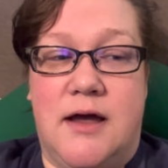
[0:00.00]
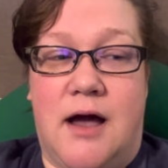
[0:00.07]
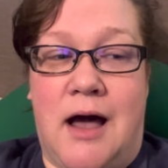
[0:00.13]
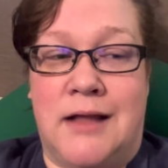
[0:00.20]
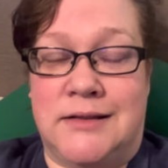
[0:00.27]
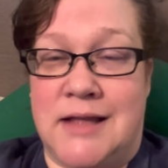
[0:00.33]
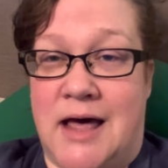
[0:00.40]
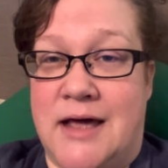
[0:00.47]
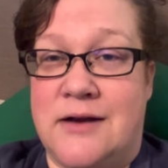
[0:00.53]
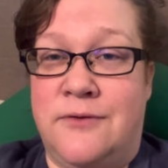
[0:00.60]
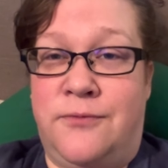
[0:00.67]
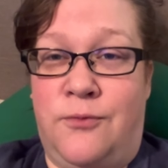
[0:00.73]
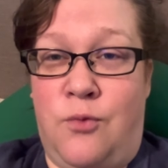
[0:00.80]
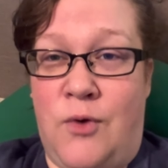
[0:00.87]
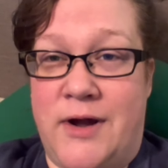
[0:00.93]
a lot
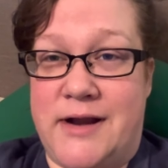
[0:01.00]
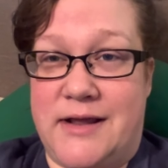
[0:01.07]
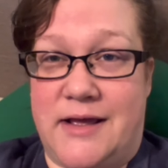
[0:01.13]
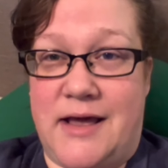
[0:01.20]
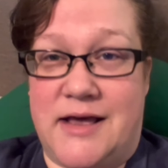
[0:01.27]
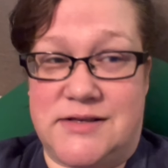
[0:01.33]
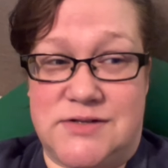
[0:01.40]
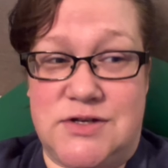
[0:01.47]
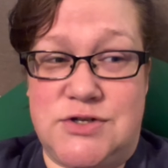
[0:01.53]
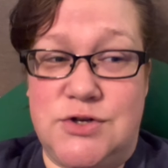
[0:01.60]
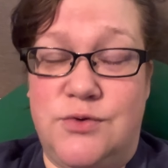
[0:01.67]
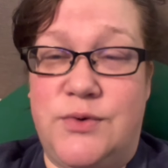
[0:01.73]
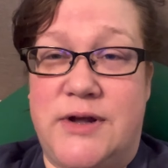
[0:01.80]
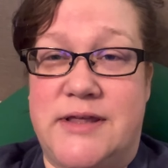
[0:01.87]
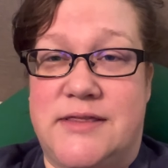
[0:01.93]
of what it has to do
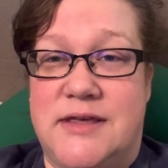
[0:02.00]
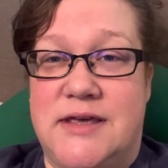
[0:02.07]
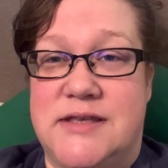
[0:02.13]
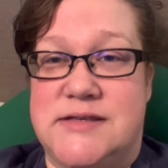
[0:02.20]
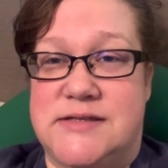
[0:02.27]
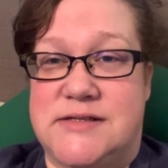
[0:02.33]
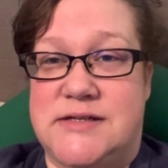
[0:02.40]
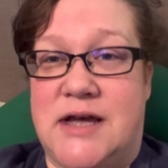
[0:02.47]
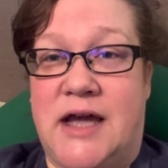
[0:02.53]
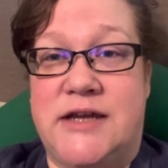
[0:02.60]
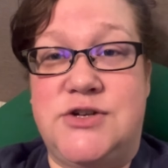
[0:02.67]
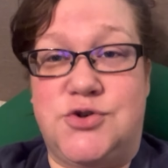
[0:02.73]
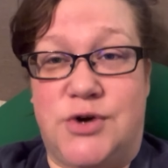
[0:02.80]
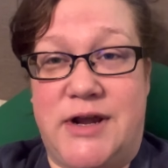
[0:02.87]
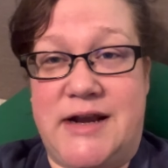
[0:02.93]
with is
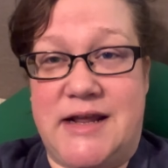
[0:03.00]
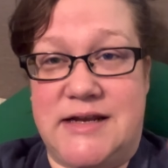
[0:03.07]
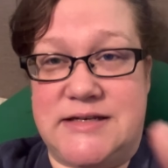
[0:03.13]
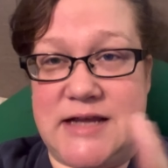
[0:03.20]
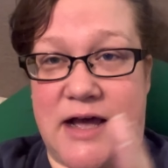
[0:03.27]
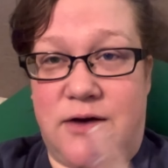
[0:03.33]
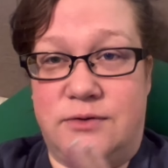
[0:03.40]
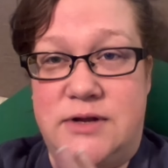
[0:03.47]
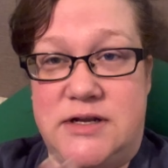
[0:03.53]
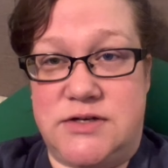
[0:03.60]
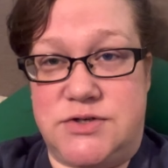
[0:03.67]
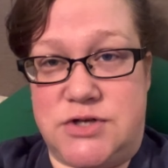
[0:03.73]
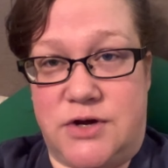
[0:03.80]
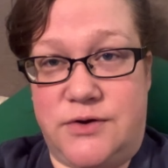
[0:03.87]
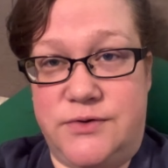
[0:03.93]
titrating down in
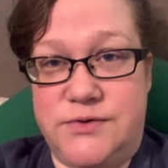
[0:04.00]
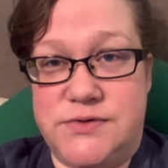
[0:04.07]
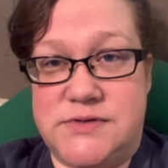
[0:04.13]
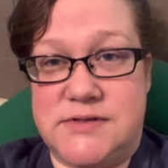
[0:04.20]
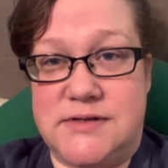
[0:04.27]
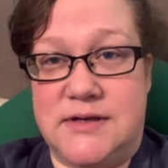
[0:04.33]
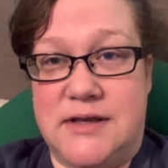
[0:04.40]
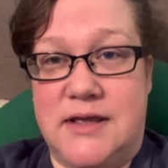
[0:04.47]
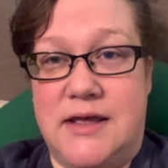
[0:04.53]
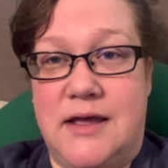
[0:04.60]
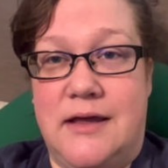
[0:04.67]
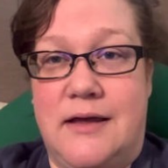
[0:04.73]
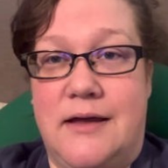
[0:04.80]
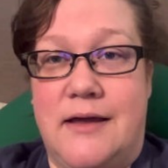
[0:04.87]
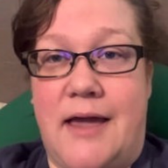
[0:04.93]
dose
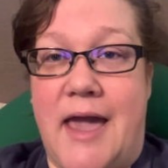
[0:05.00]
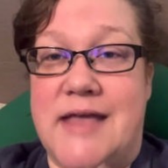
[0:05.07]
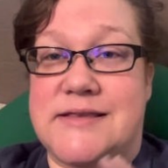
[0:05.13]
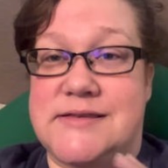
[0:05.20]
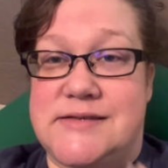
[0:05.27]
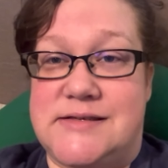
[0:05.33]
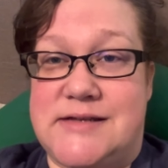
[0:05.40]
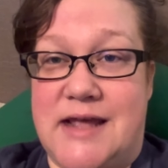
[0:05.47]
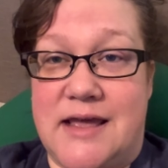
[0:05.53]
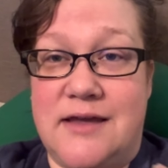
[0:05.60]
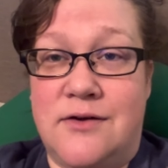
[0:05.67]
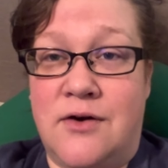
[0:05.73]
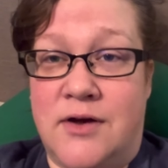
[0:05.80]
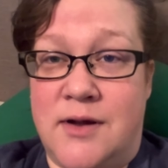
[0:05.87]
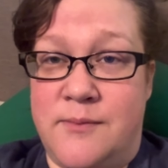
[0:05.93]
and
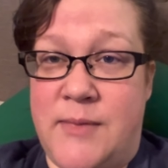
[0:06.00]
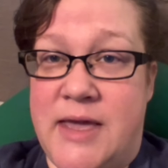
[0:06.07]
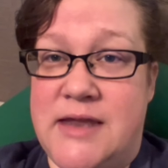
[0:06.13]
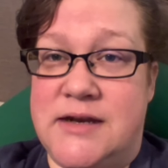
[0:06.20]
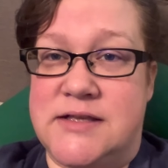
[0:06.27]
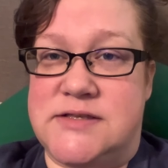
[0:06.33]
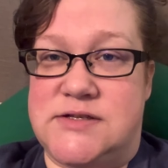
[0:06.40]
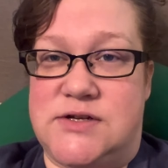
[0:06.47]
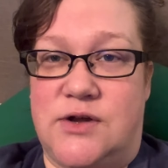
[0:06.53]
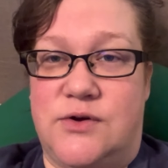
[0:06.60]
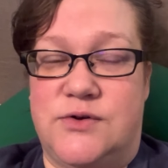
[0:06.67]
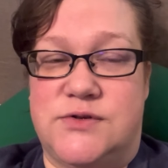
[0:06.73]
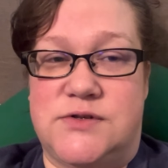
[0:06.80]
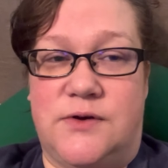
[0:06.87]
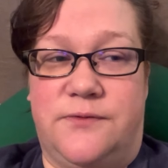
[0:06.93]
staying on a maintenance
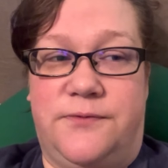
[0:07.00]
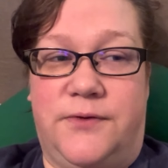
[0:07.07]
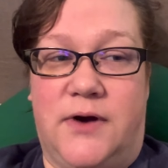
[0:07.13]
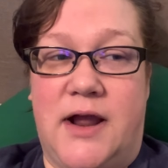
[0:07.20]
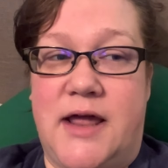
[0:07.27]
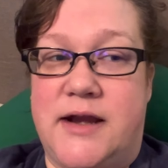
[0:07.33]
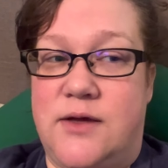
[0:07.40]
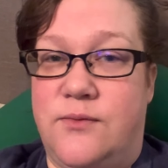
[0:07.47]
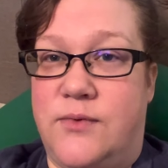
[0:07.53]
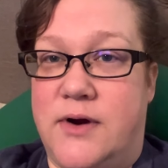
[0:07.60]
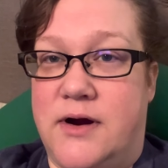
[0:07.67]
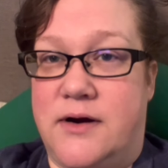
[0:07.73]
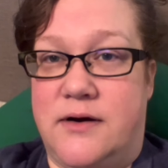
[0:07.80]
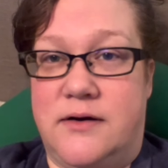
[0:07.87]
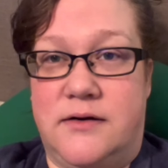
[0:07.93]
dose for
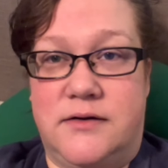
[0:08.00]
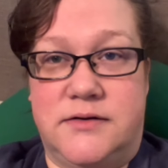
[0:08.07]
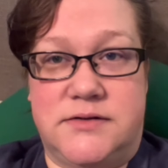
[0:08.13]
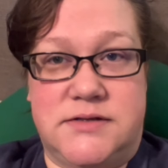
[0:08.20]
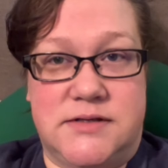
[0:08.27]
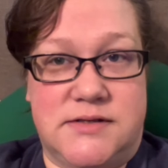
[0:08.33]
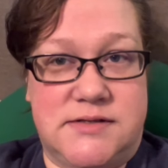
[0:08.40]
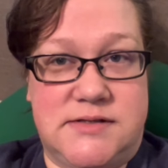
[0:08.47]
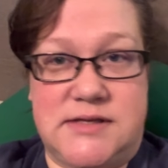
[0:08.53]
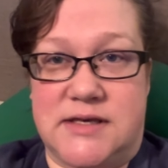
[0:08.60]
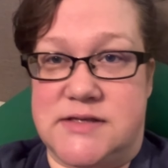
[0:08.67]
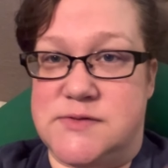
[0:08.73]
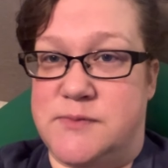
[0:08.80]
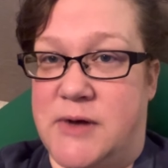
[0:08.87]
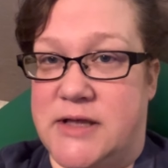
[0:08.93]
anywhere to
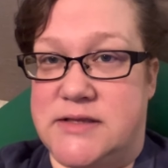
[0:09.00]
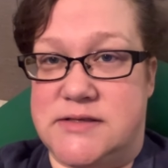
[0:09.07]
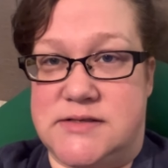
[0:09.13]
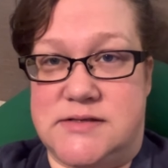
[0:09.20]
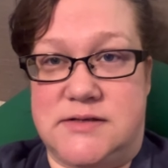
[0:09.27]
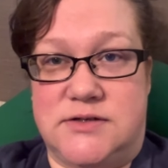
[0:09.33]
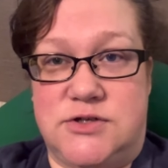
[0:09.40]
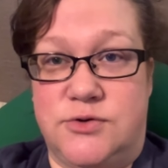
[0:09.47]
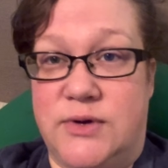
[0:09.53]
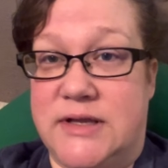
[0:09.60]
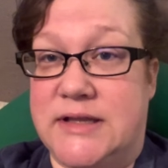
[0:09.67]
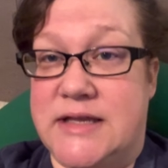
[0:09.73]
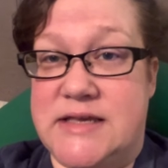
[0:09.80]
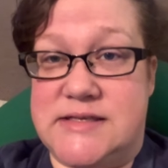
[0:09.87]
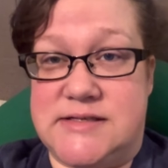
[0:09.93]
six months to at
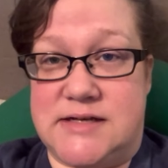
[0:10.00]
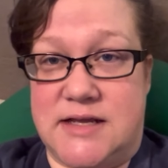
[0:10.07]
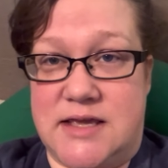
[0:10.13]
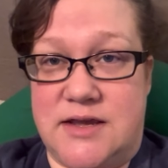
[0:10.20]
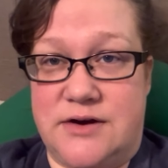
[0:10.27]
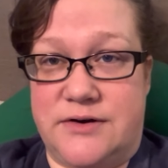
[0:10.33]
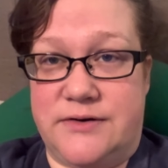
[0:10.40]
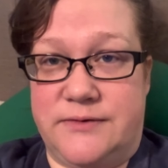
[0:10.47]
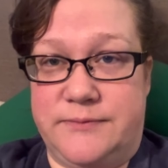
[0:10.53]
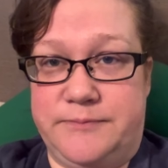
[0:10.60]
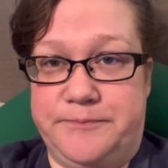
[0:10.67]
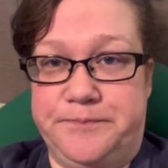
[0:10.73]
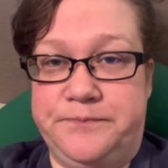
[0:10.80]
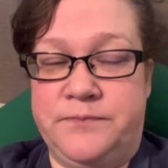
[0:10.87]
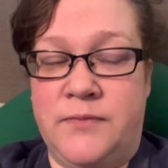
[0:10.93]
least a year.
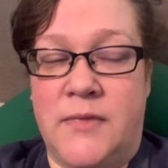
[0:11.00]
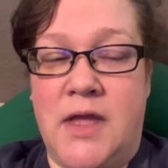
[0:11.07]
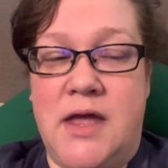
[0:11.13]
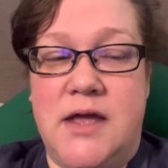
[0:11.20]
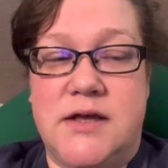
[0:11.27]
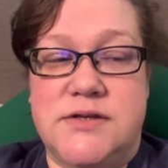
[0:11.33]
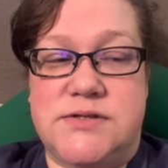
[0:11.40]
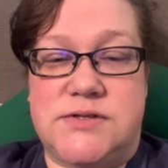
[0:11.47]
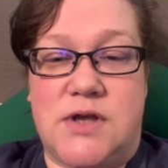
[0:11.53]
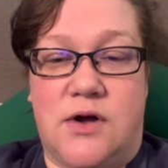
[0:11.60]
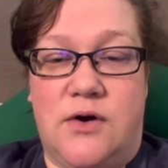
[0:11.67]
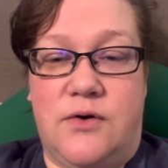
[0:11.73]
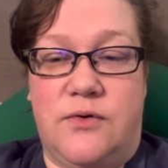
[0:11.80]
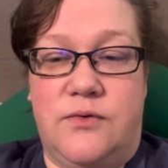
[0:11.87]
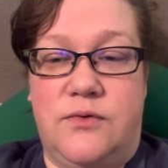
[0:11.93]

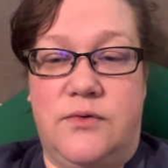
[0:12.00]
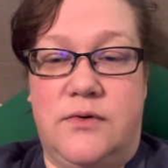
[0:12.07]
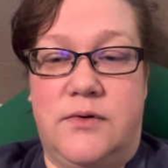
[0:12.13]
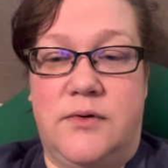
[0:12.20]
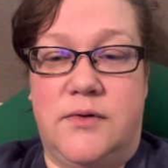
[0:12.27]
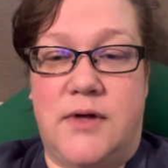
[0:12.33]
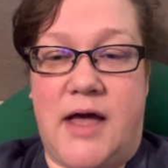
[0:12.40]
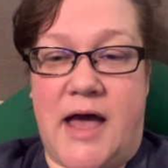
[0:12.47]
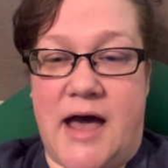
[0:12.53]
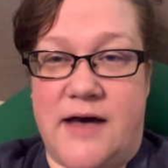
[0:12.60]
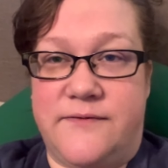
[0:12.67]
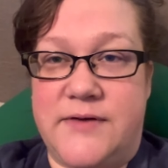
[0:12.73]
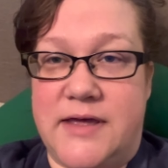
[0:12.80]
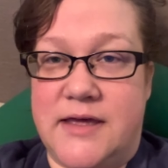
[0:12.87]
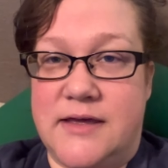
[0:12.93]
So
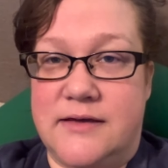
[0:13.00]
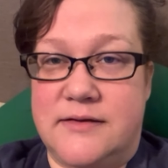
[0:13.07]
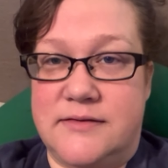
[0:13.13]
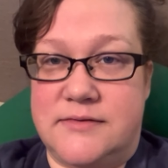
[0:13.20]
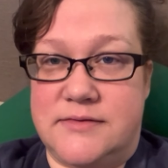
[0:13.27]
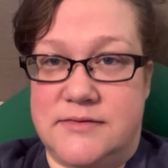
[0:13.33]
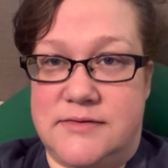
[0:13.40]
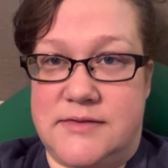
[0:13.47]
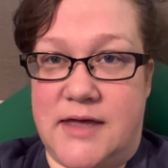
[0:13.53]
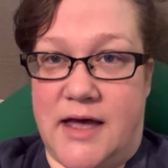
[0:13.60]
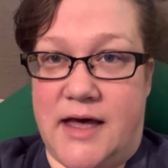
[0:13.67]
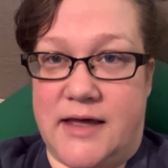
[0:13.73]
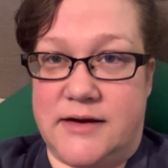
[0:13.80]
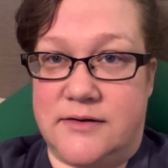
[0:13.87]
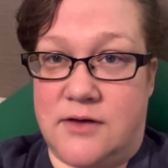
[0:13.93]
having
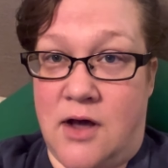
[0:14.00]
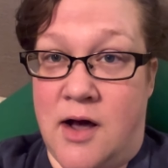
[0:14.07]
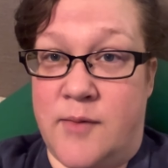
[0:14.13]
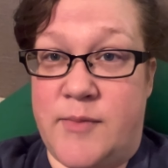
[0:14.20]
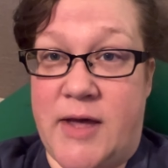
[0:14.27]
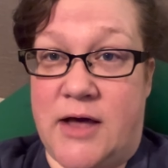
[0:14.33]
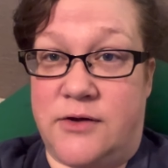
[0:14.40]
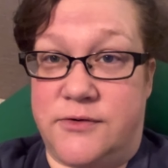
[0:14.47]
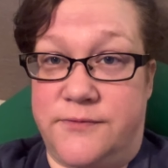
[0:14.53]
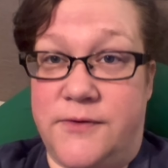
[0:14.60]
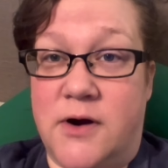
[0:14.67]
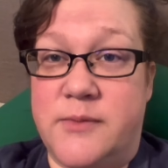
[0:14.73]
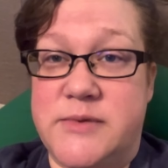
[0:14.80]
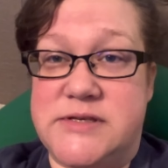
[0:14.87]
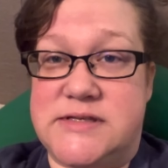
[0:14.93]
that compound
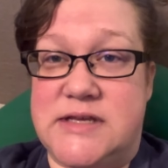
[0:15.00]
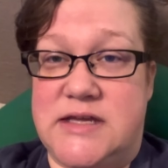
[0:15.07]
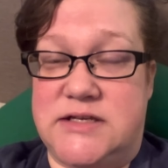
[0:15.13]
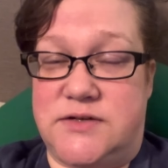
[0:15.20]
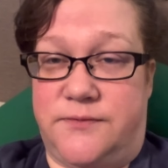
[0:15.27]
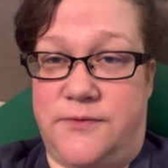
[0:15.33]
pharmacy to